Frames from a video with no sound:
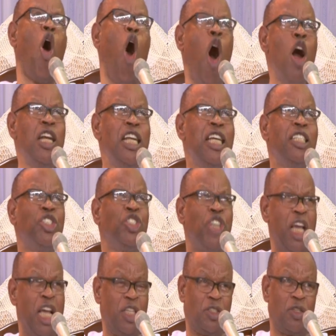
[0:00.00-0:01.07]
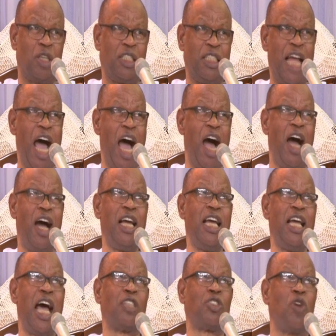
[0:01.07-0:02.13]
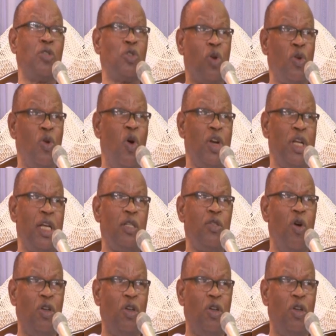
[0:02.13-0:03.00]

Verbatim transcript: Only Jesus, now he has gone to glory,